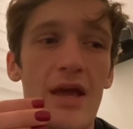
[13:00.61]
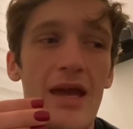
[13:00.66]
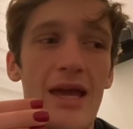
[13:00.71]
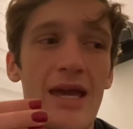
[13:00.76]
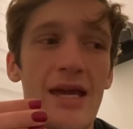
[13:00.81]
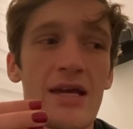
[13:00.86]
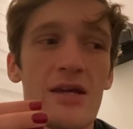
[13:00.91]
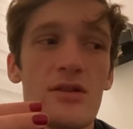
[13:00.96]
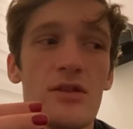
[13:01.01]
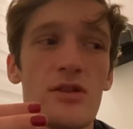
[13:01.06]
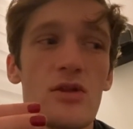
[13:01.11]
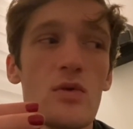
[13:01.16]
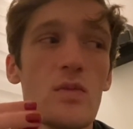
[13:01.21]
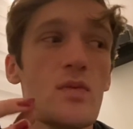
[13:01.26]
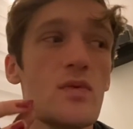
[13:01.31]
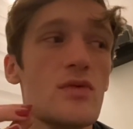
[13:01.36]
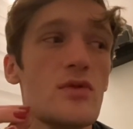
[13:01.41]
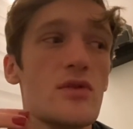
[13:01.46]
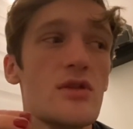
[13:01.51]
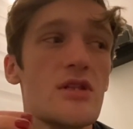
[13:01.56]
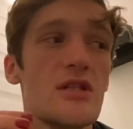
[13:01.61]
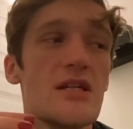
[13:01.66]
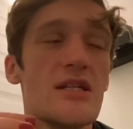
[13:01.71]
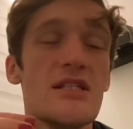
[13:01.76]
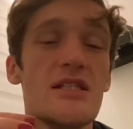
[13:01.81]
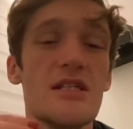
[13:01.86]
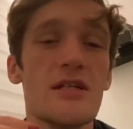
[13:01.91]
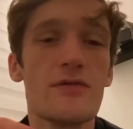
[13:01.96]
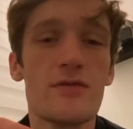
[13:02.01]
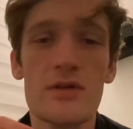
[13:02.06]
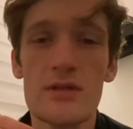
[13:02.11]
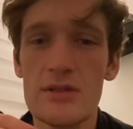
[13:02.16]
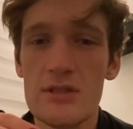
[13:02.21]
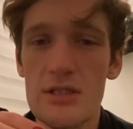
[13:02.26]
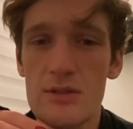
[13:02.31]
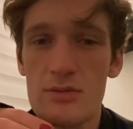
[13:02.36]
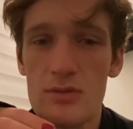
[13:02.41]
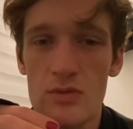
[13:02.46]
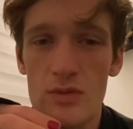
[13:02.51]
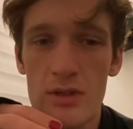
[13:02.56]
and the, the
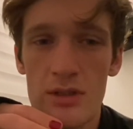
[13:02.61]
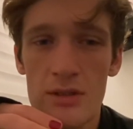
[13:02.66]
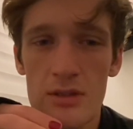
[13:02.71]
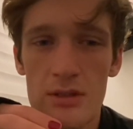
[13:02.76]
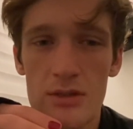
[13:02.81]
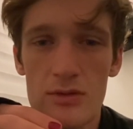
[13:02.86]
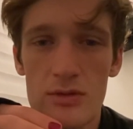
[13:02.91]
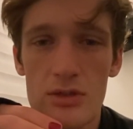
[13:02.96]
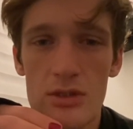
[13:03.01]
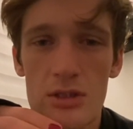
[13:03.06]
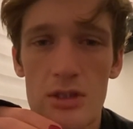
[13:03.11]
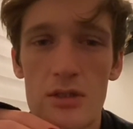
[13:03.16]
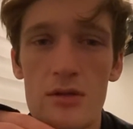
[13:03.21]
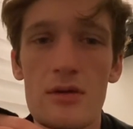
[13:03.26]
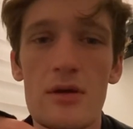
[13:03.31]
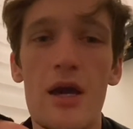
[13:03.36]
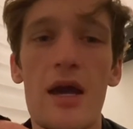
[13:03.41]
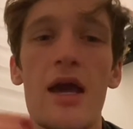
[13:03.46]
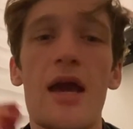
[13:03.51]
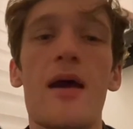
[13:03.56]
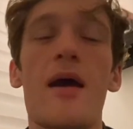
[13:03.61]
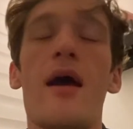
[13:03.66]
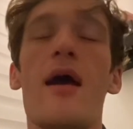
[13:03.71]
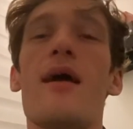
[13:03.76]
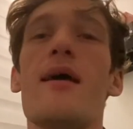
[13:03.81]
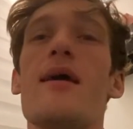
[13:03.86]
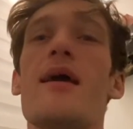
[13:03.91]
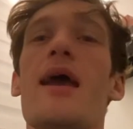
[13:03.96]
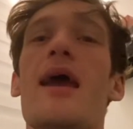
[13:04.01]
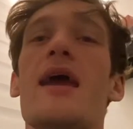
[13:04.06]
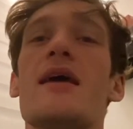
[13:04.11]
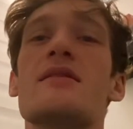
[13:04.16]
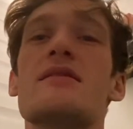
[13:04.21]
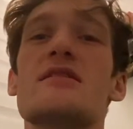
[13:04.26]
differences between those two and the